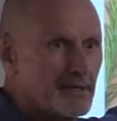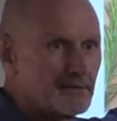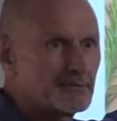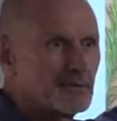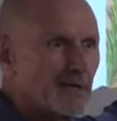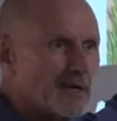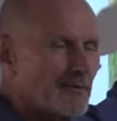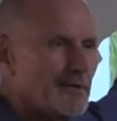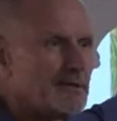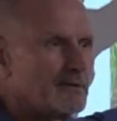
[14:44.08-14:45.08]
Meat
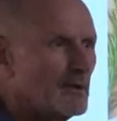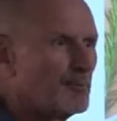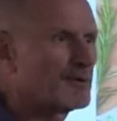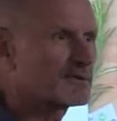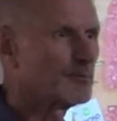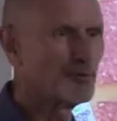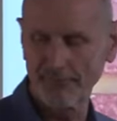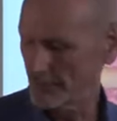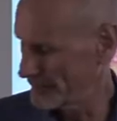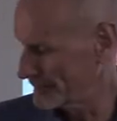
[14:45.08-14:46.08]
and the Impossible
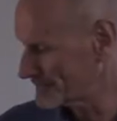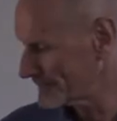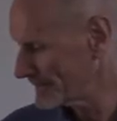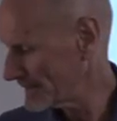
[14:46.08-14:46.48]
Foods